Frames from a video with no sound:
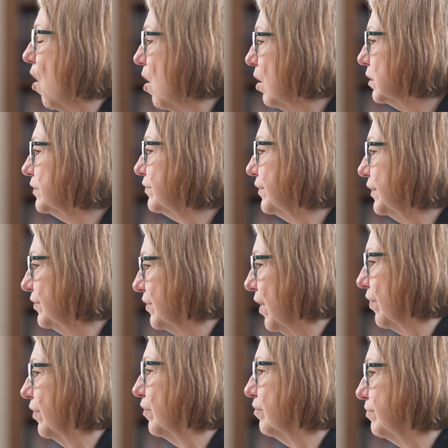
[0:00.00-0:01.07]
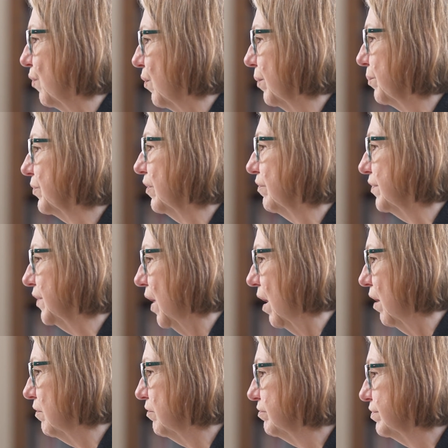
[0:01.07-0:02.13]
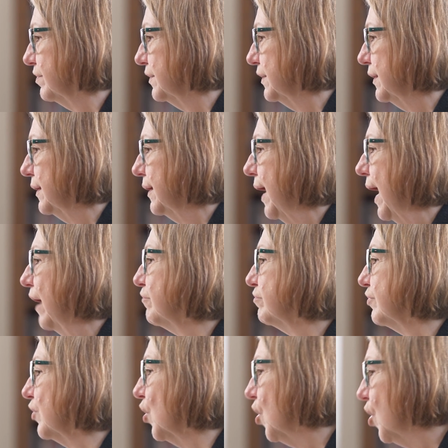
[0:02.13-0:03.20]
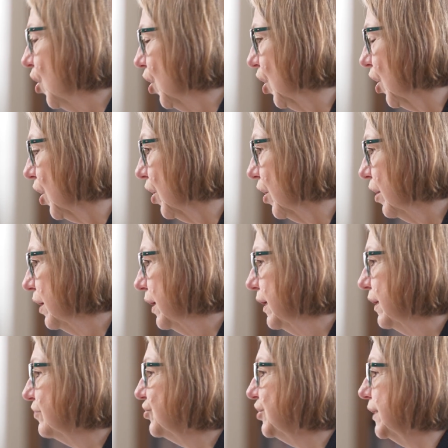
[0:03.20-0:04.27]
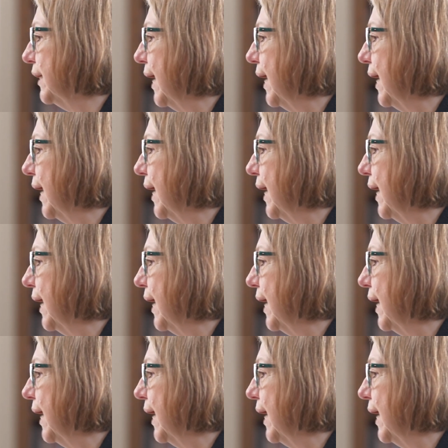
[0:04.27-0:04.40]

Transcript: all of these other forms of love. And for her, she